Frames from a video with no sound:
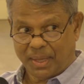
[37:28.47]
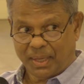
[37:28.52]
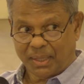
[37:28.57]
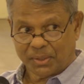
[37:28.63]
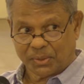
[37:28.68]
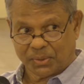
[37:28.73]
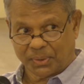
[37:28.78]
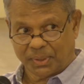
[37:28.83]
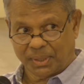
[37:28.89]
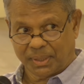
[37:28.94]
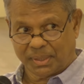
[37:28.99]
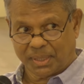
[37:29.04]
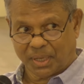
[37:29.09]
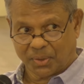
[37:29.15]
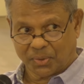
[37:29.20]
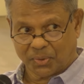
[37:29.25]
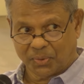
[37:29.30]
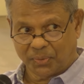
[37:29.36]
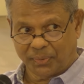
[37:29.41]
So the
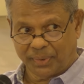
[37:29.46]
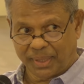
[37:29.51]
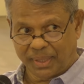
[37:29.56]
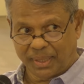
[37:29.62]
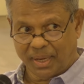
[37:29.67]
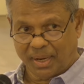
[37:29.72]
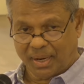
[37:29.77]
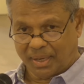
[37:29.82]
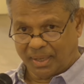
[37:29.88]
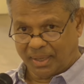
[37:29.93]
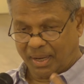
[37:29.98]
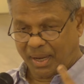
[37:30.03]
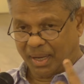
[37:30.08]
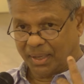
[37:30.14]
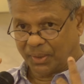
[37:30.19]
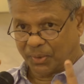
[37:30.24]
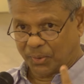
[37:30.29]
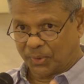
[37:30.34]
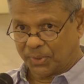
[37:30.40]
chakku viññāna,
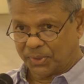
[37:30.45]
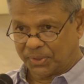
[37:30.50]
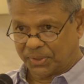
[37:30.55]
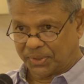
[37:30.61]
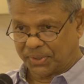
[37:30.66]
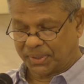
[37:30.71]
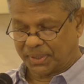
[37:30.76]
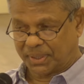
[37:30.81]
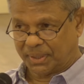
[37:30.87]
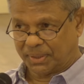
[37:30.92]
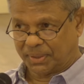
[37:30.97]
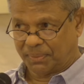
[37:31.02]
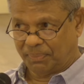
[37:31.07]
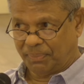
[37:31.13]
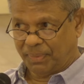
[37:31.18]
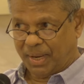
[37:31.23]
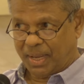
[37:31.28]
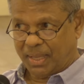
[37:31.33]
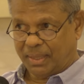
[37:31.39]
eye consciousness,
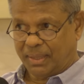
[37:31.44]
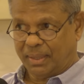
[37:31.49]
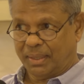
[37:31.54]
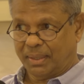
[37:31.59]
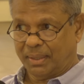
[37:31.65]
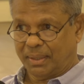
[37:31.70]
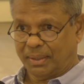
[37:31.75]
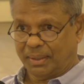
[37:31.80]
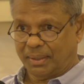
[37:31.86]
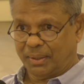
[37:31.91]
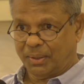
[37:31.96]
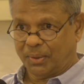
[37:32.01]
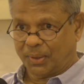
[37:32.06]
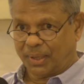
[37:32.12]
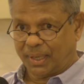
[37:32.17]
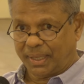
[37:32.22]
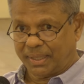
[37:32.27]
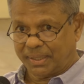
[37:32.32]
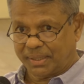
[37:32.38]
the
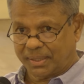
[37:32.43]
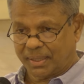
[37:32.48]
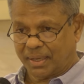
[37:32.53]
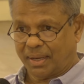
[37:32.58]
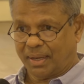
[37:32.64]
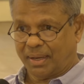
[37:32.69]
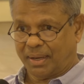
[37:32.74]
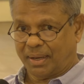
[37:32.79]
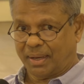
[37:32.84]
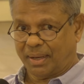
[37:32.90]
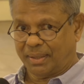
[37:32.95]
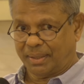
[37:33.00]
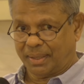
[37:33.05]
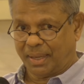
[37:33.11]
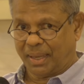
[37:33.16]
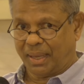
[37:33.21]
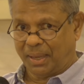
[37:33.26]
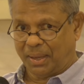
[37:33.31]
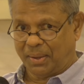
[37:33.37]
knowledge I
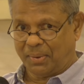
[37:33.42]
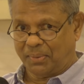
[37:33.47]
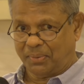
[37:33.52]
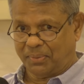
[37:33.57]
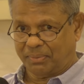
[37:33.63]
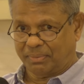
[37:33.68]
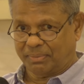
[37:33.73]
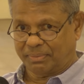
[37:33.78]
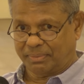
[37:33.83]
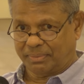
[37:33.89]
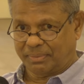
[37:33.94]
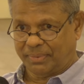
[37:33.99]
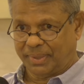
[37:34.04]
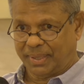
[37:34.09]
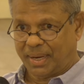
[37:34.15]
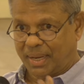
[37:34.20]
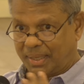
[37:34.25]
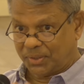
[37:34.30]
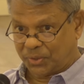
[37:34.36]
have
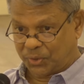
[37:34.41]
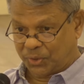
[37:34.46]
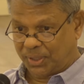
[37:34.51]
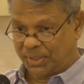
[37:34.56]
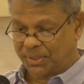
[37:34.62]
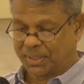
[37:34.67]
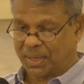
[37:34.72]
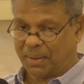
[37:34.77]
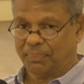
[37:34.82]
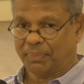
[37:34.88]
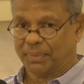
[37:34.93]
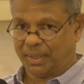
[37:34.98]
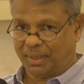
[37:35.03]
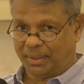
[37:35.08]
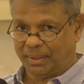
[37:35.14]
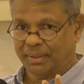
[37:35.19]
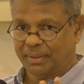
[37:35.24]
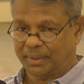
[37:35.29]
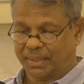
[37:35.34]
when I see
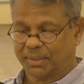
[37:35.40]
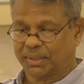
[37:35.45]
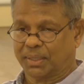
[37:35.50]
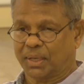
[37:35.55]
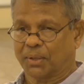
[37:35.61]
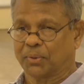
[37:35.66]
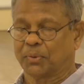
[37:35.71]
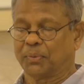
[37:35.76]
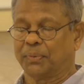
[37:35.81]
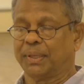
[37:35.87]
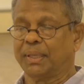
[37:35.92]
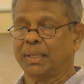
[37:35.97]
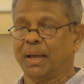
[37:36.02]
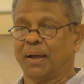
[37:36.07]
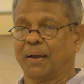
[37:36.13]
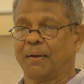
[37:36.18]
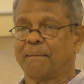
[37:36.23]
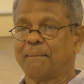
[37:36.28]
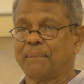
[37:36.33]
something, that's chakku
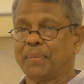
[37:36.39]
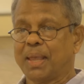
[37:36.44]
viññāna.